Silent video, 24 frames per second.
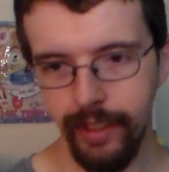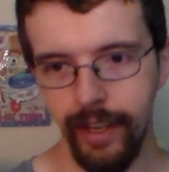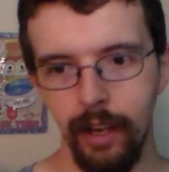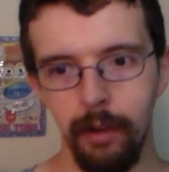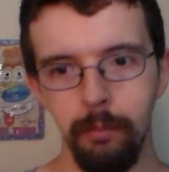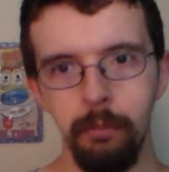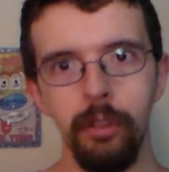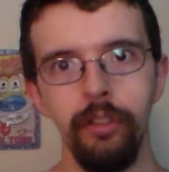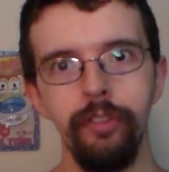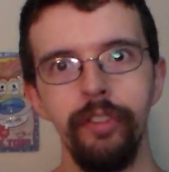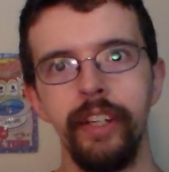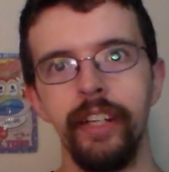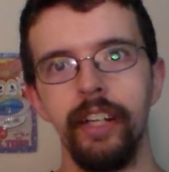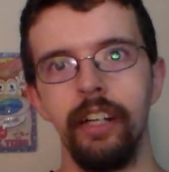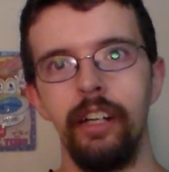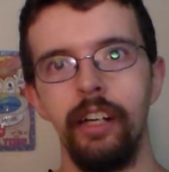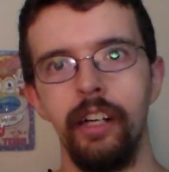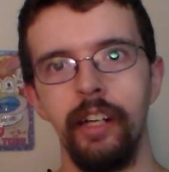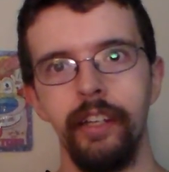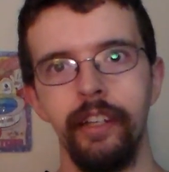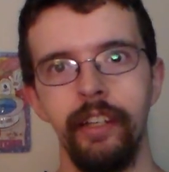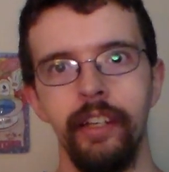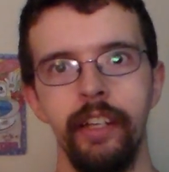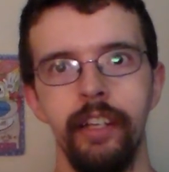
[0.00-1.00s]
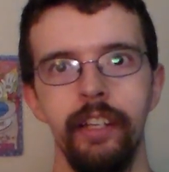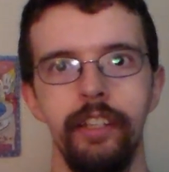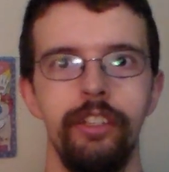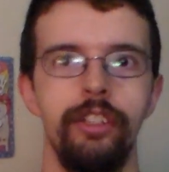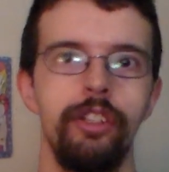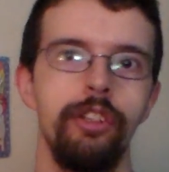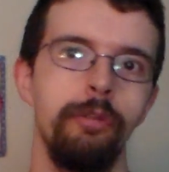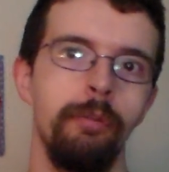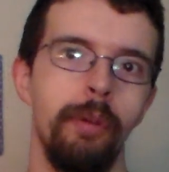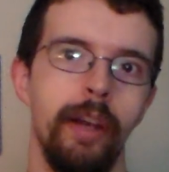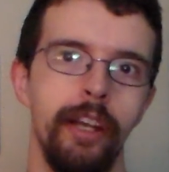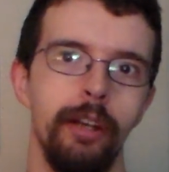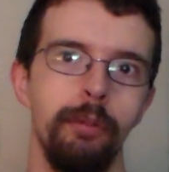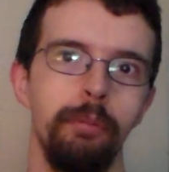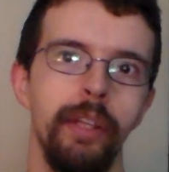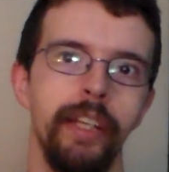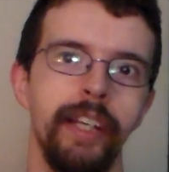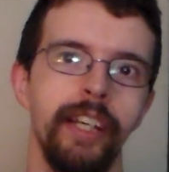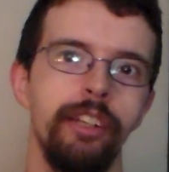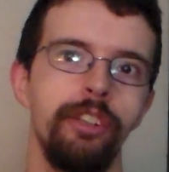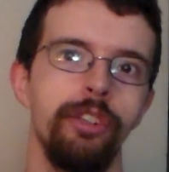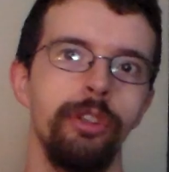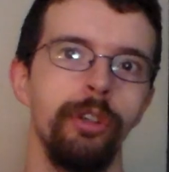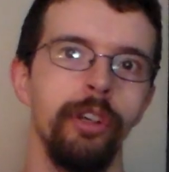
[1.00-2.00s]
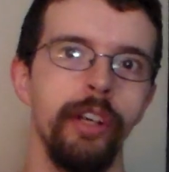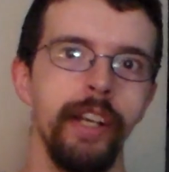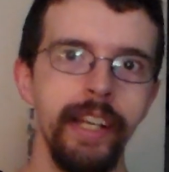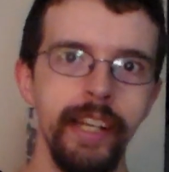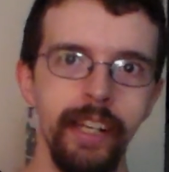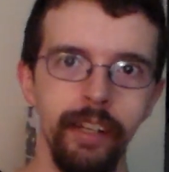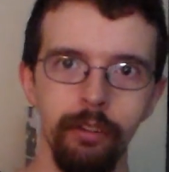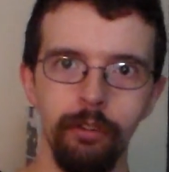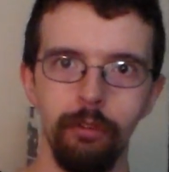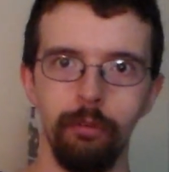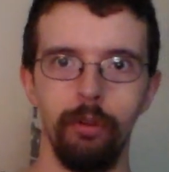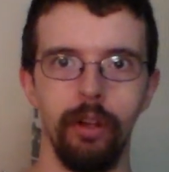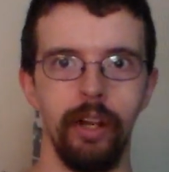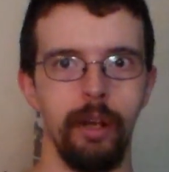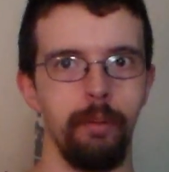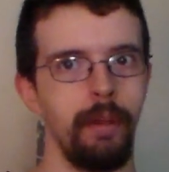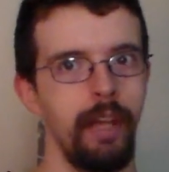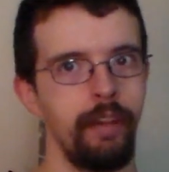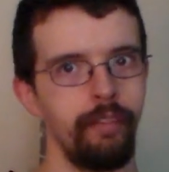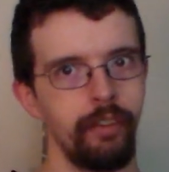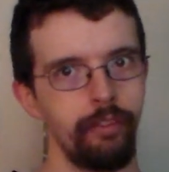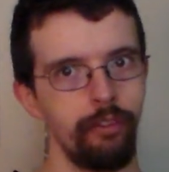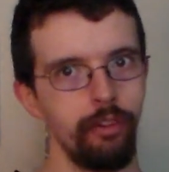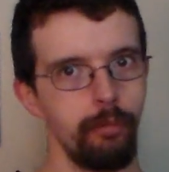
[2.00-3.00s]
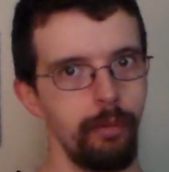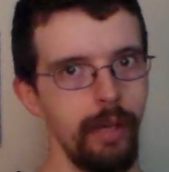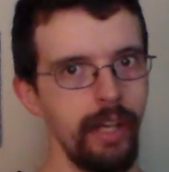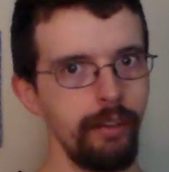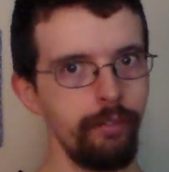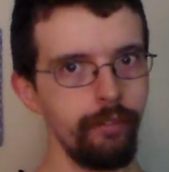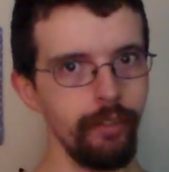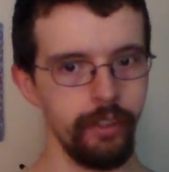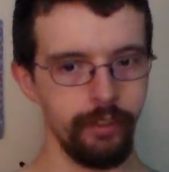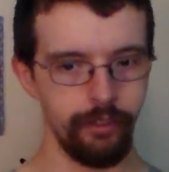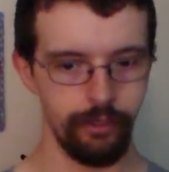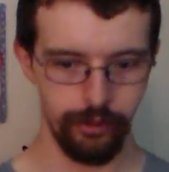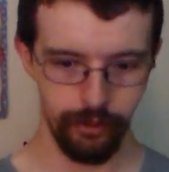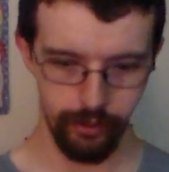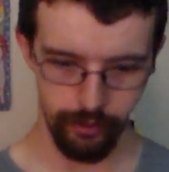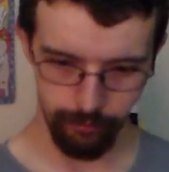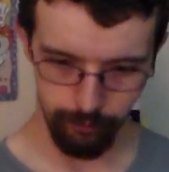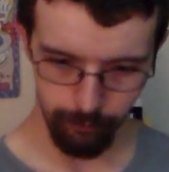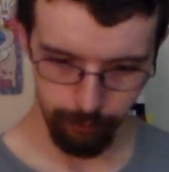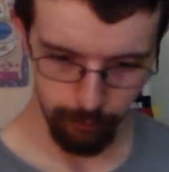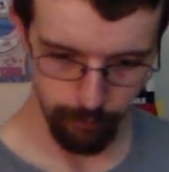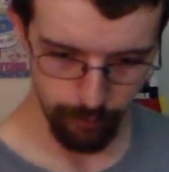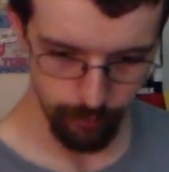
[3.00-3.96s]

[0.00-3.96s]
Now moving on to my obligatory, what I'm having for breakfast.